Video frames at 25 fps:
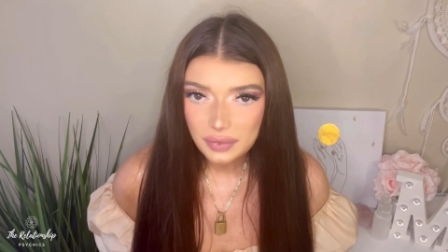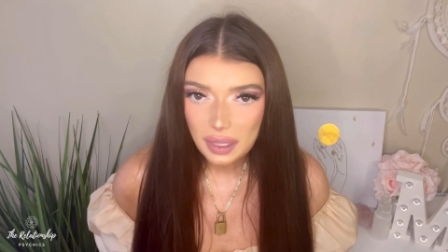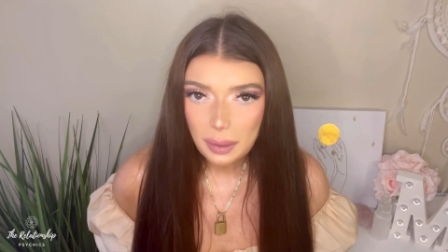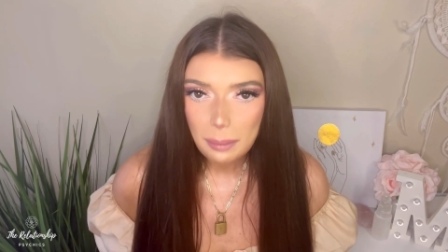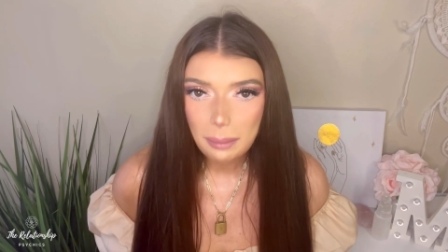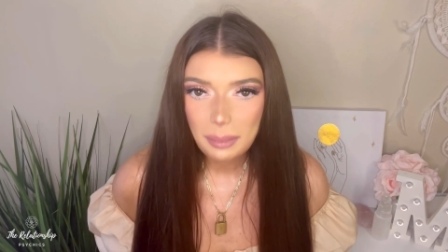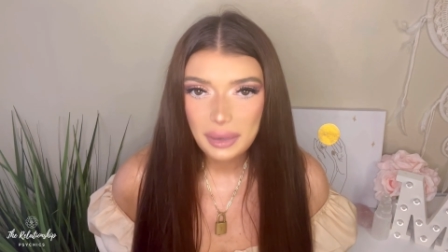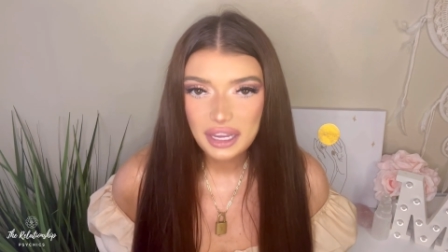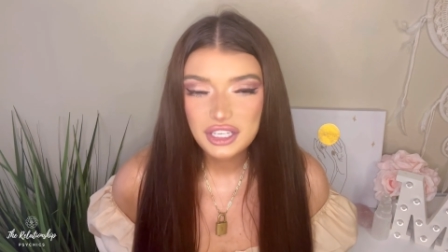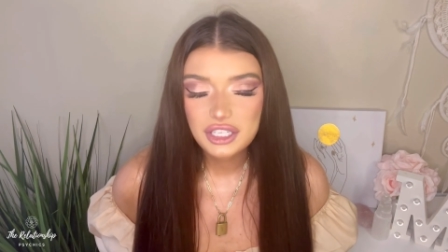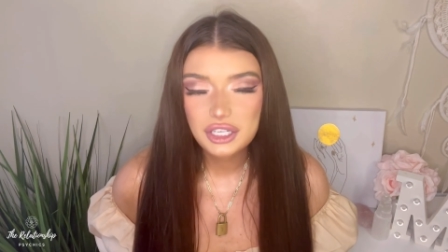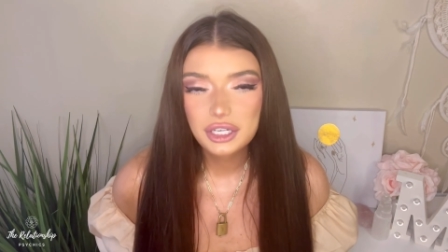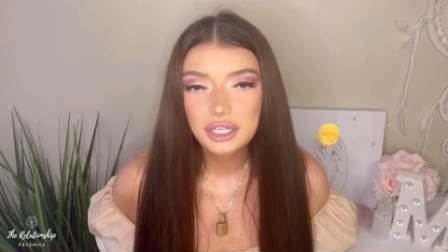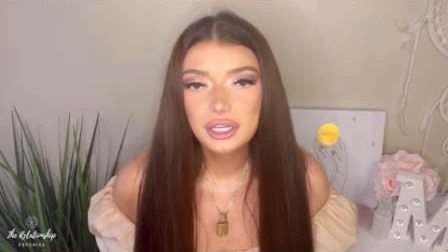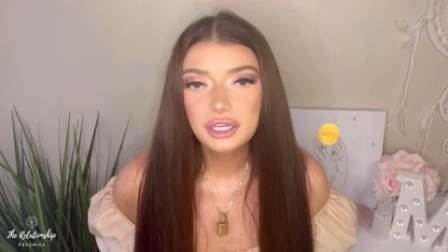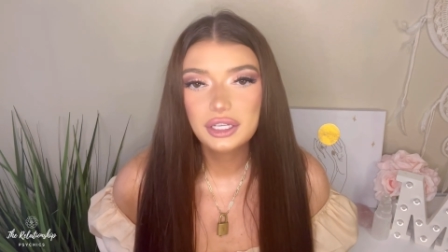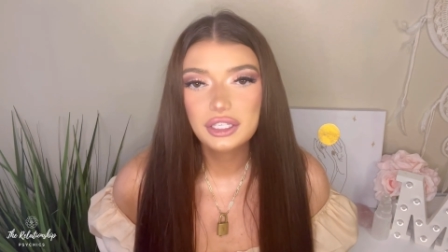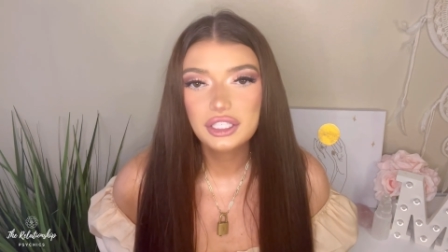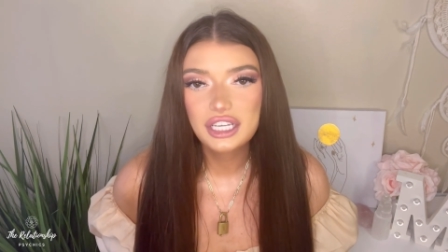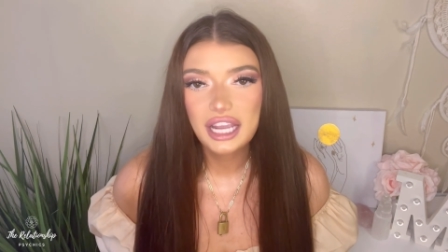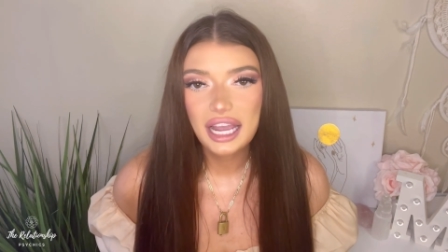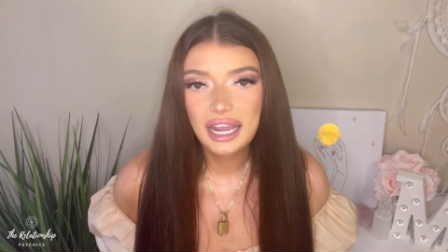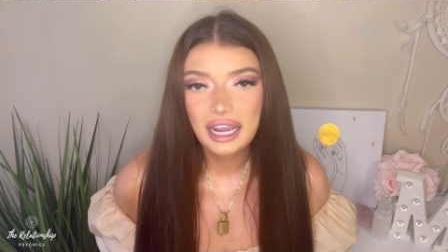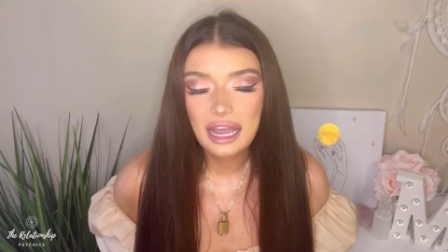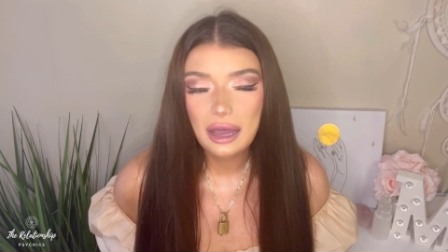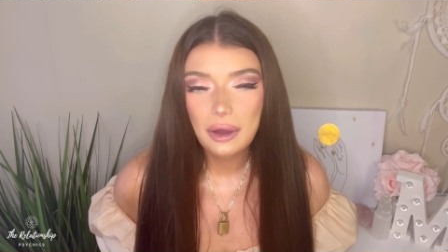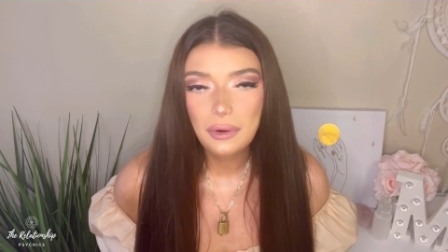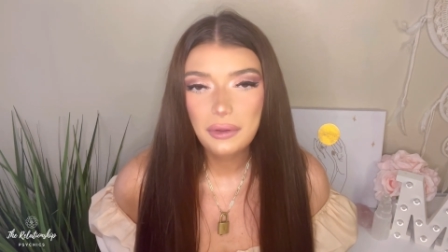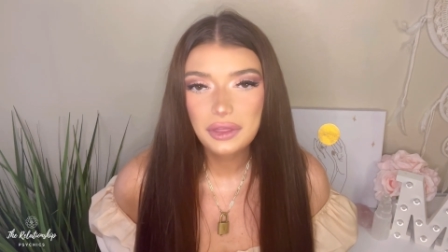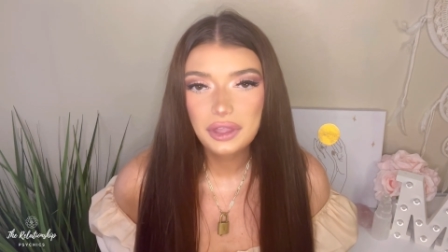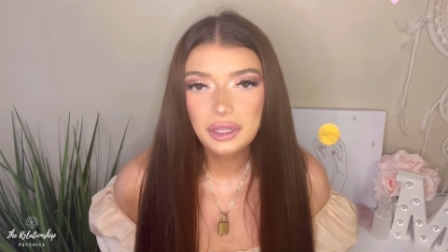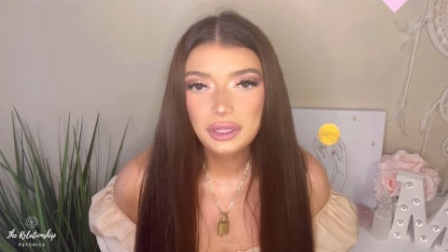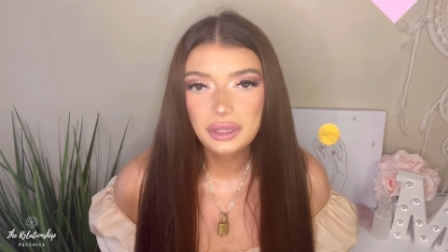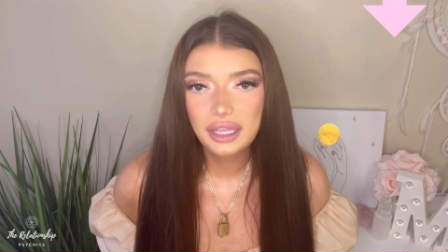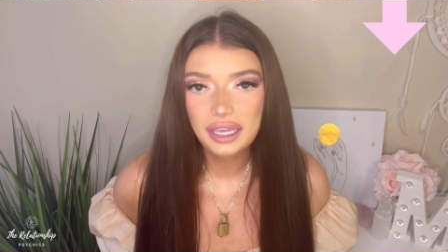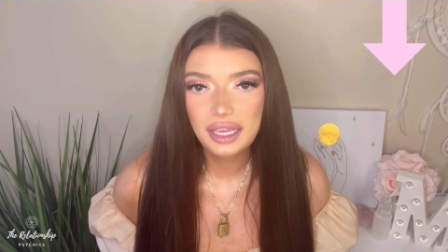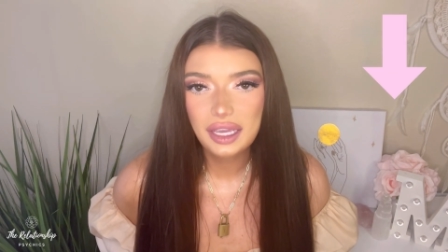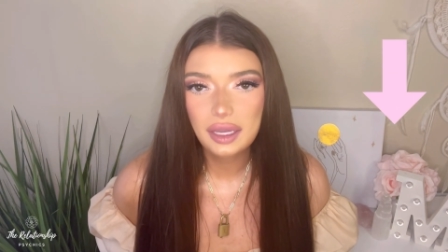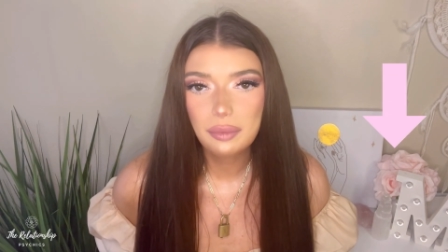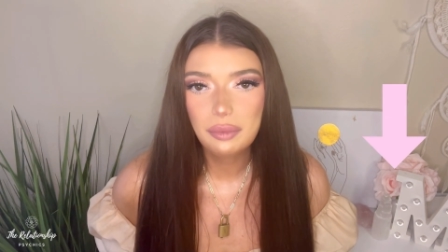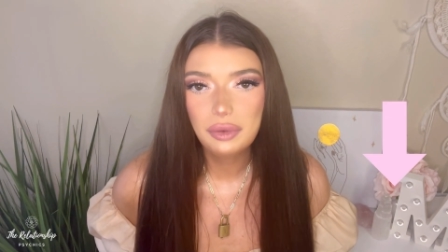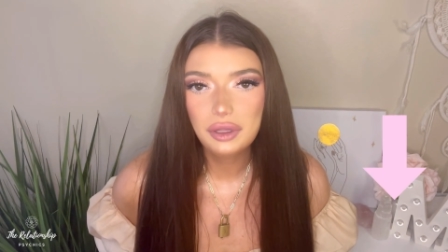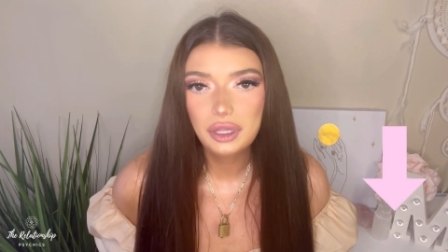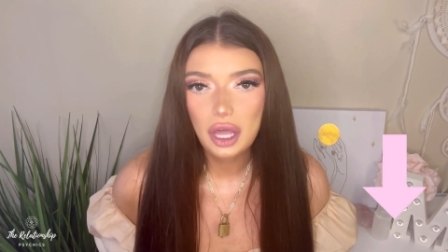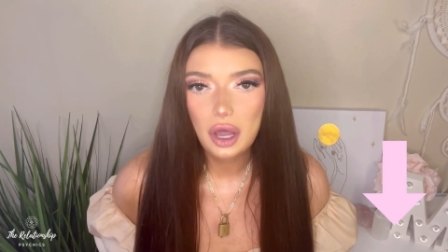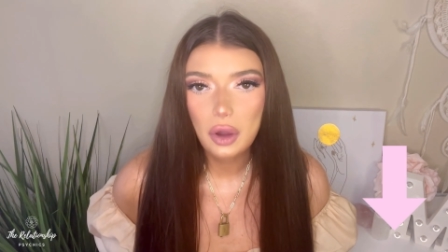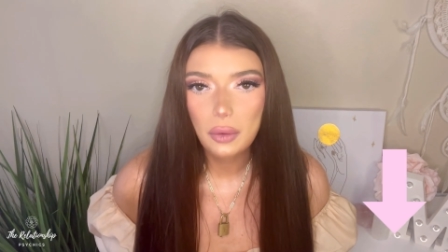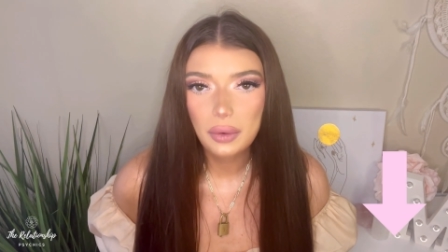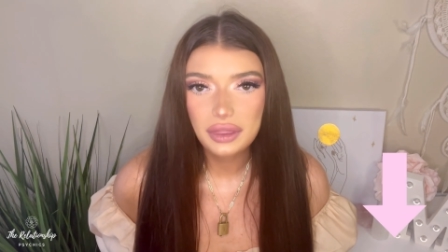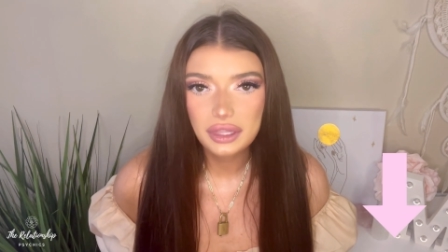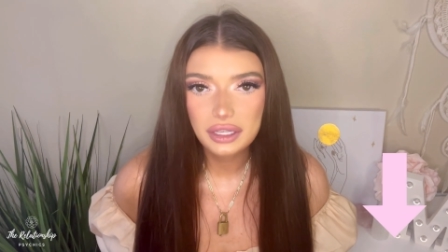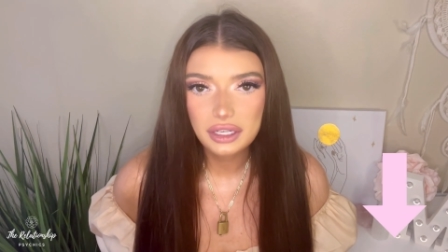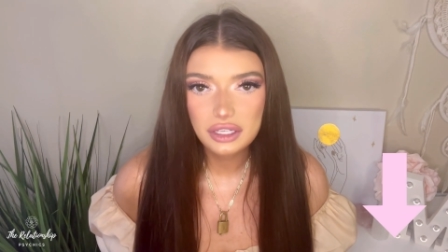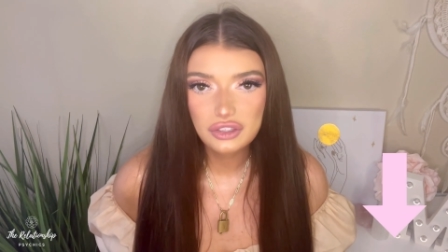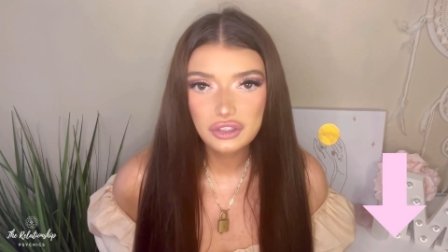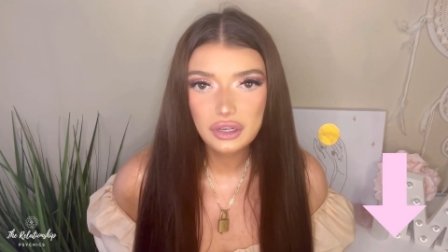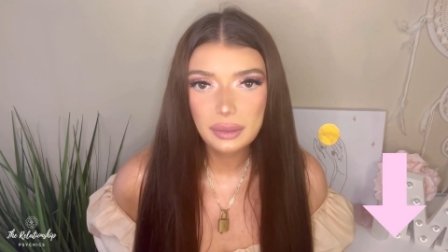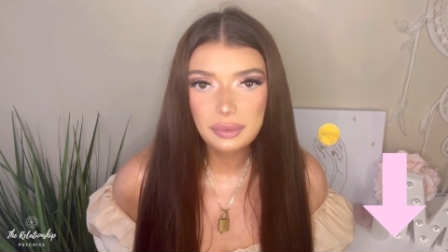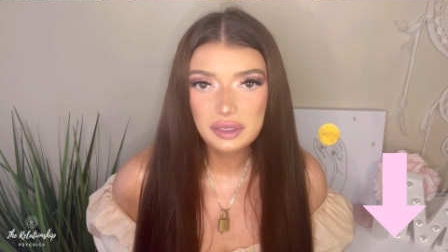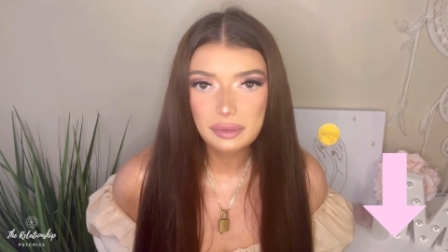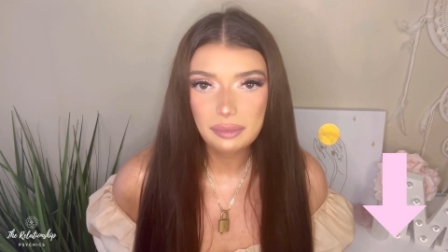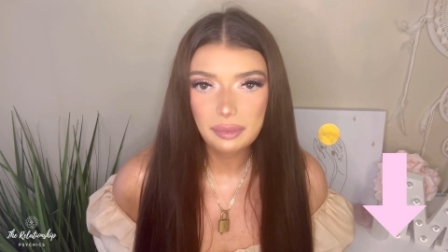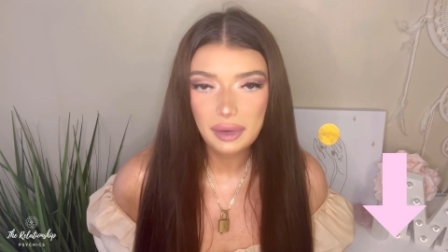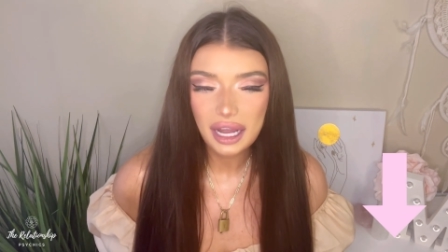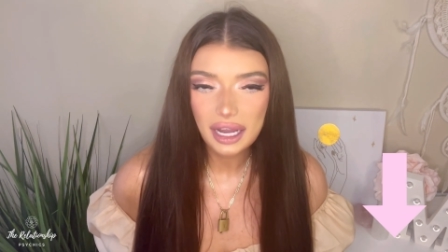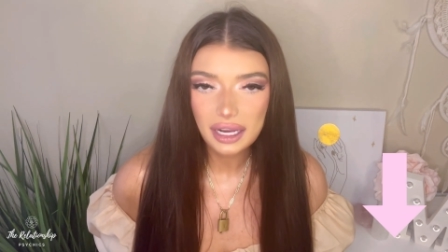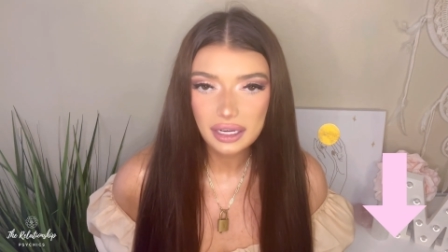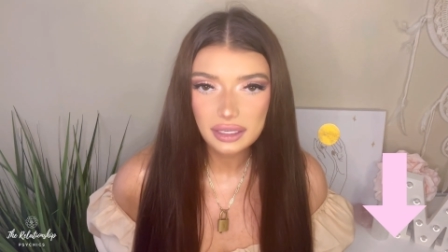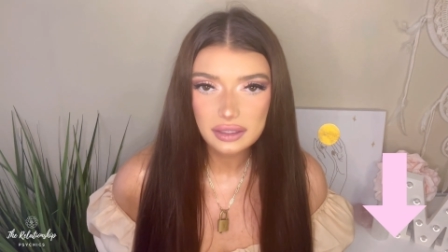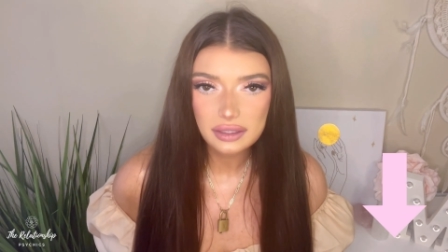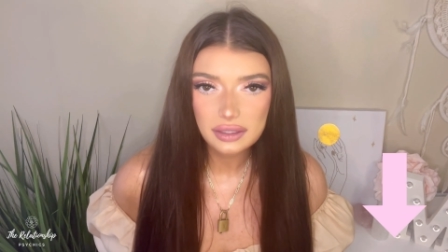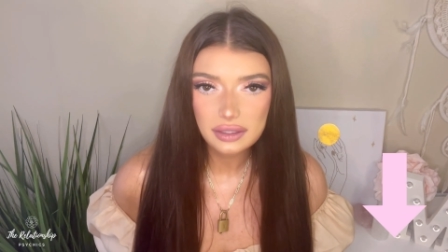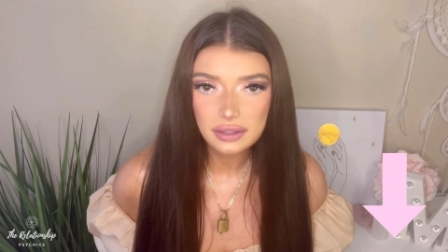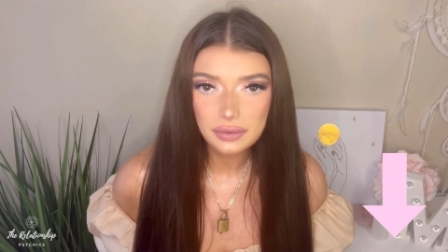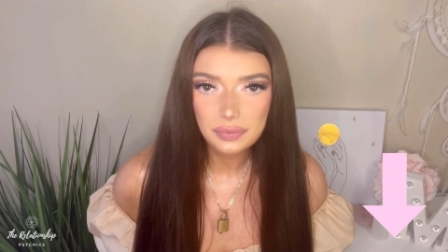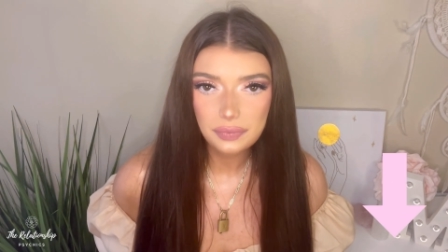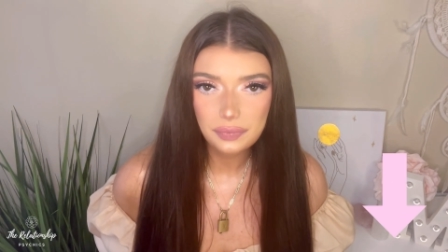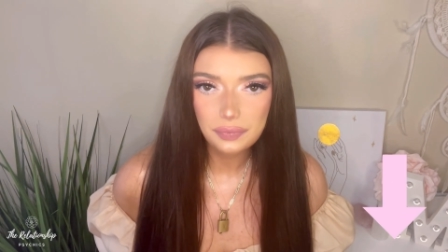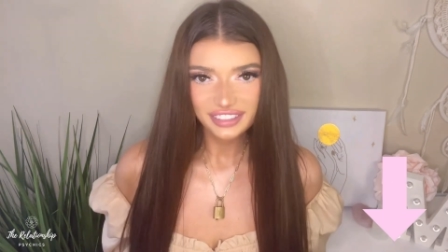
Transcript: make sure to check out the link below in the description box.